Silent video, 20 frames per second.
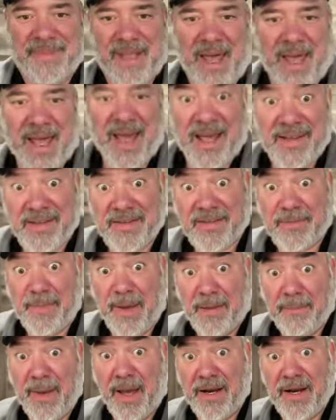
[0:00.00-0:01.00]
Hey guys, this is
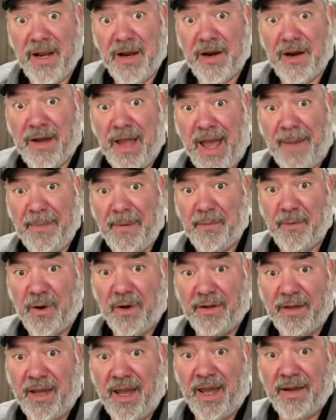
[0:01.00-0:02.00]
Big Ben here, Camping
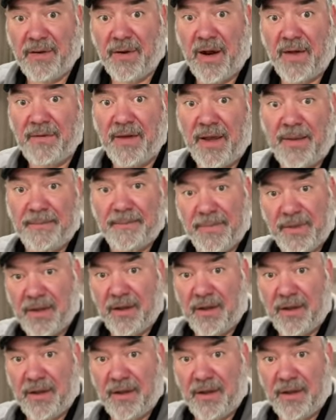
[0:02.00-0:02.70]
World and Gander RV.